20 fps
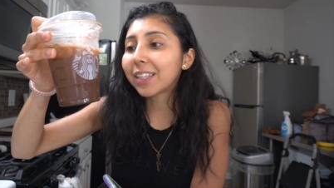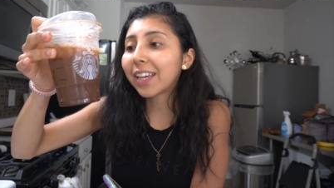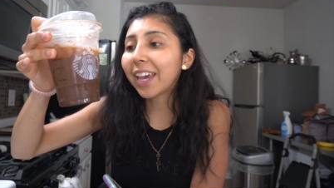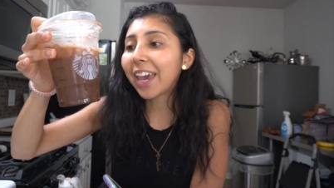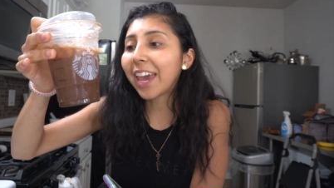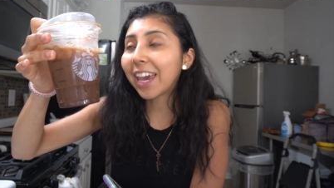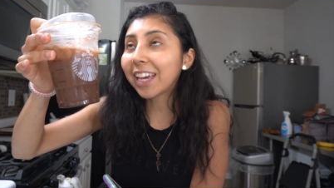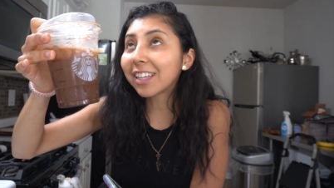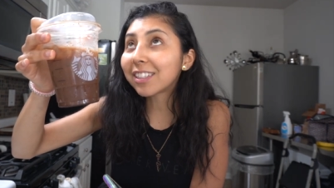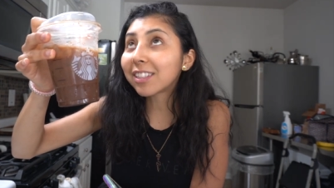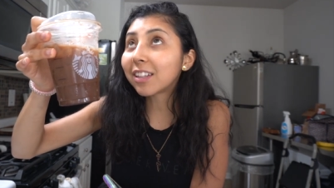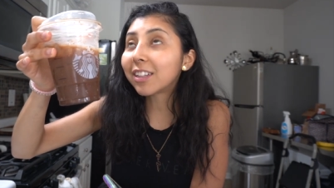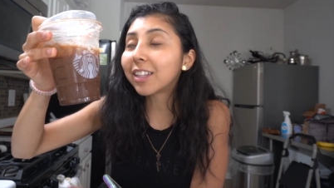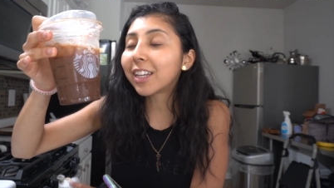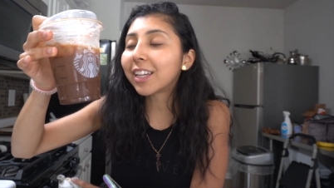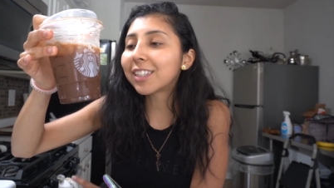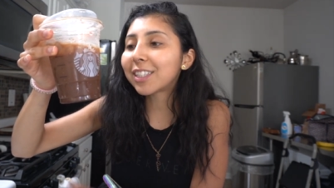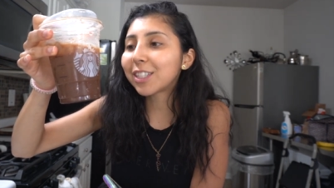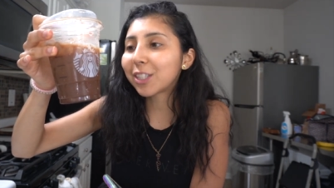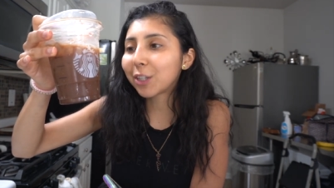
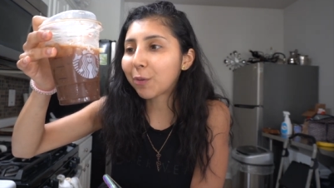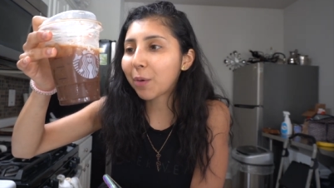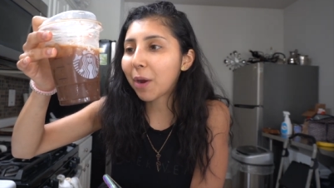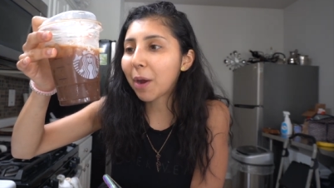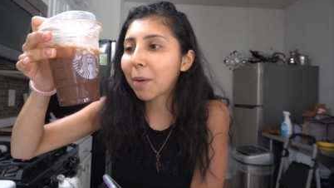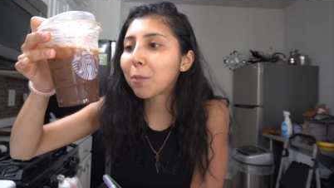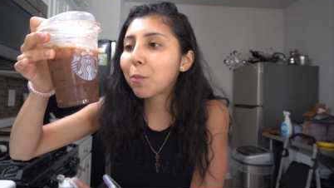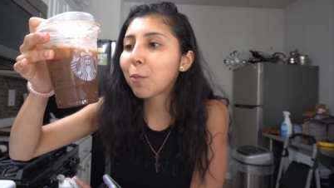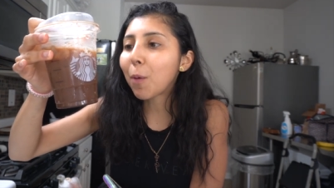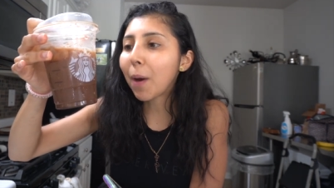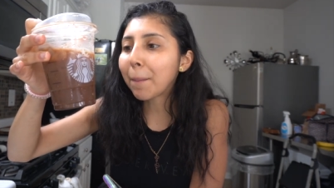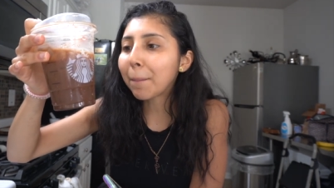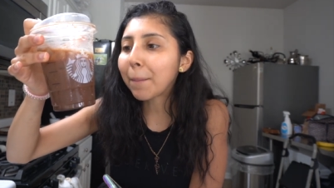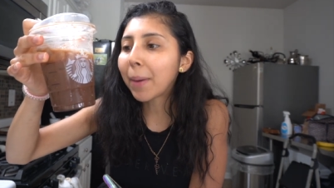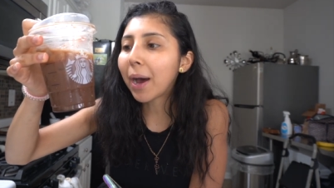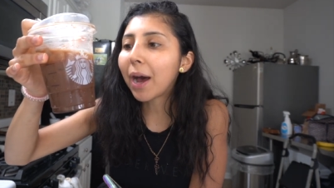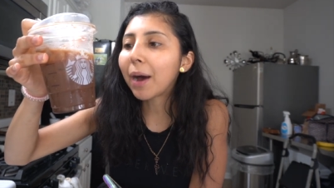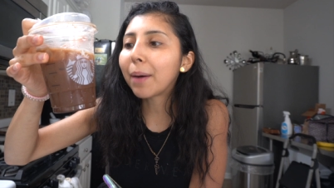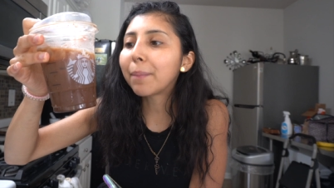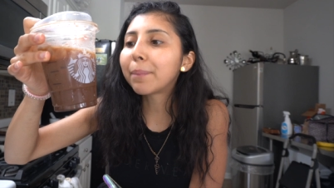hazelnut syrup, one
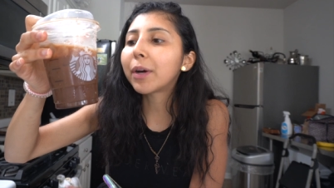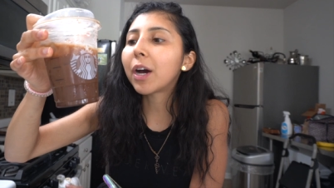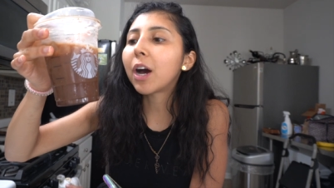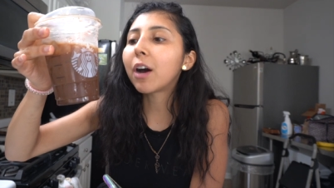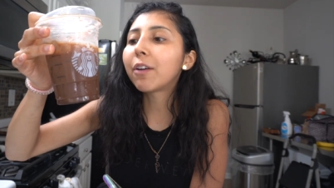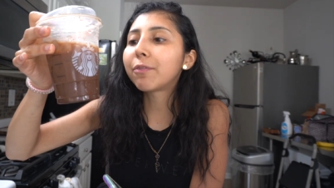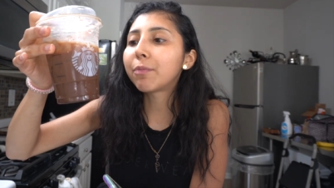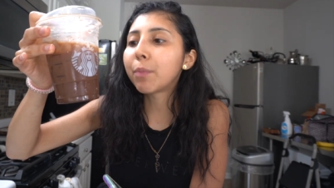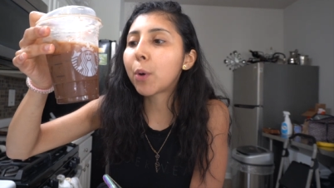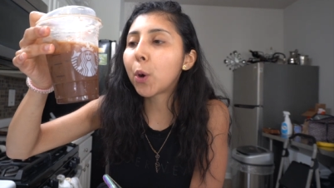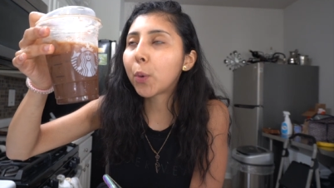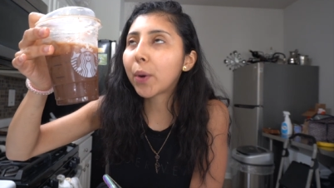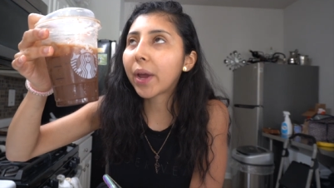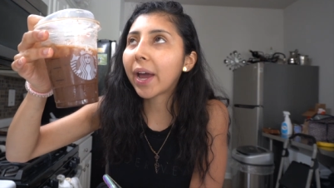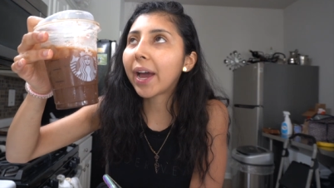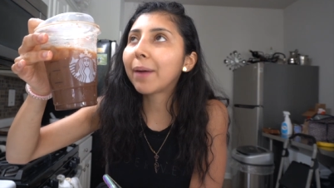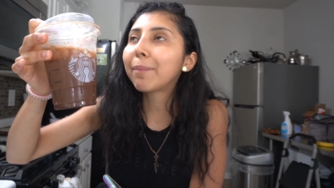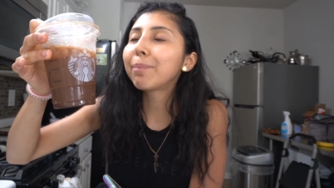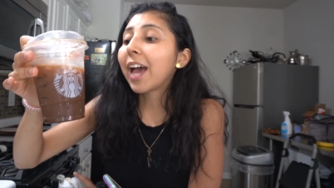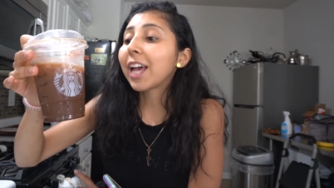pump of
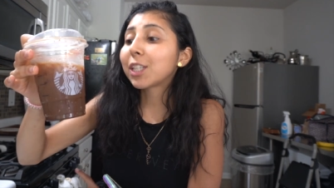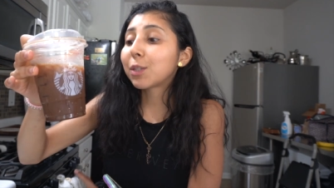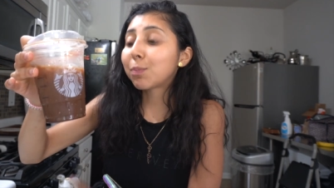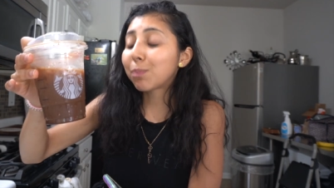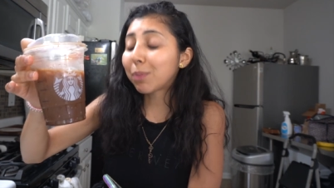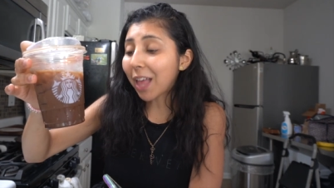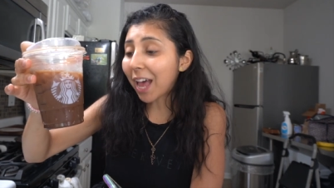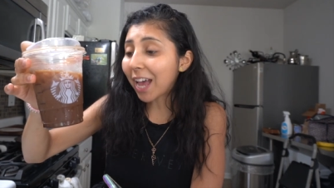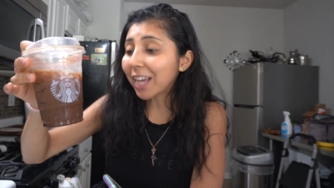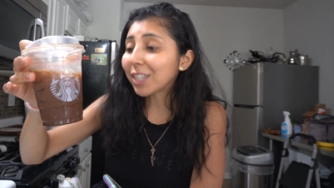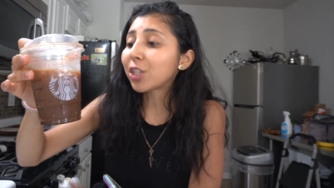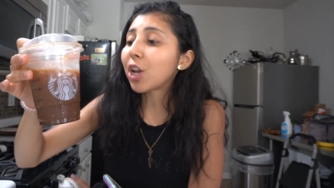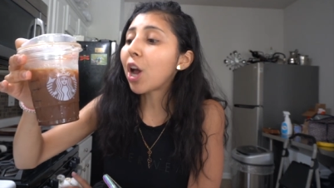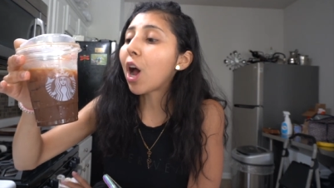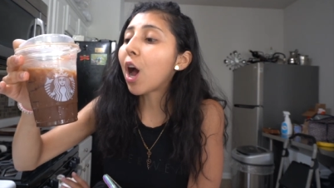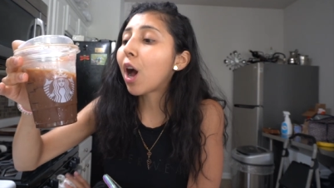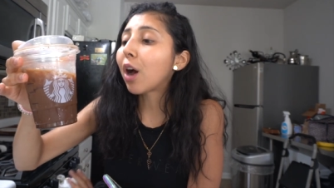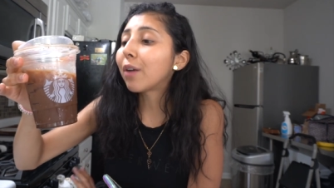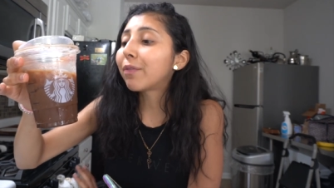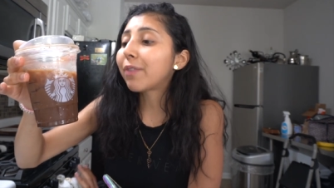mocha, a splash
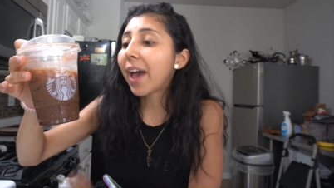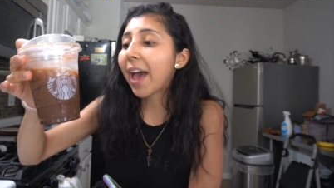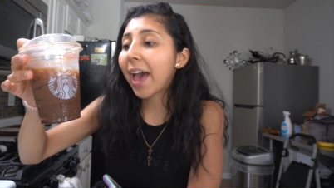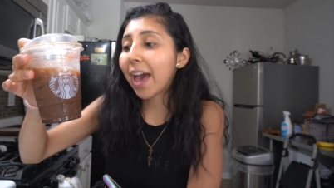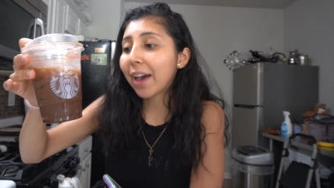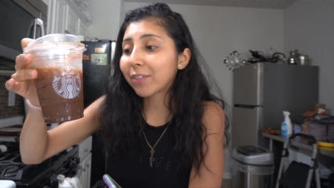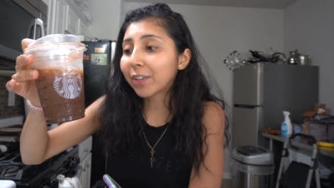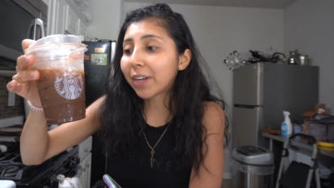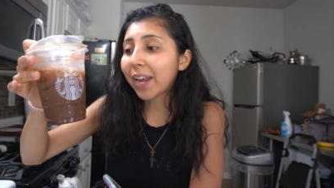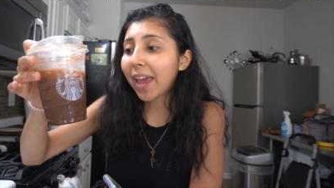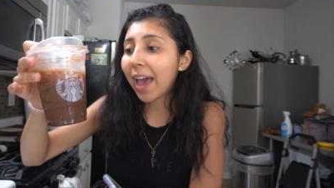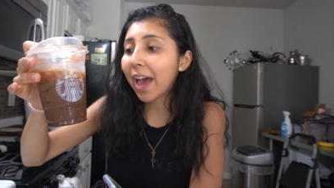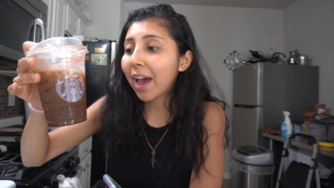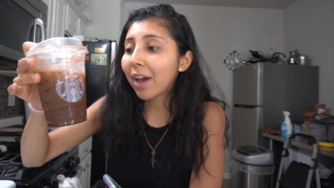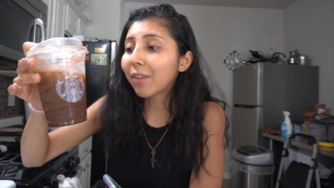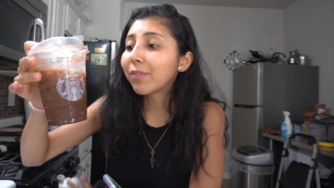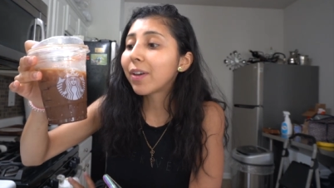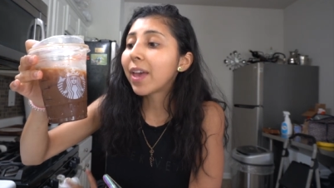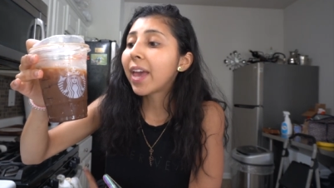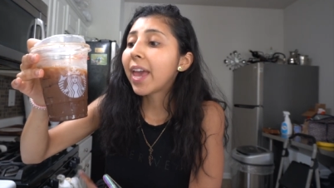of half and
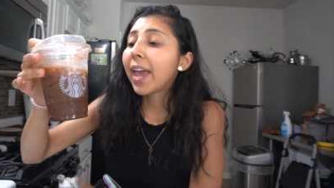half,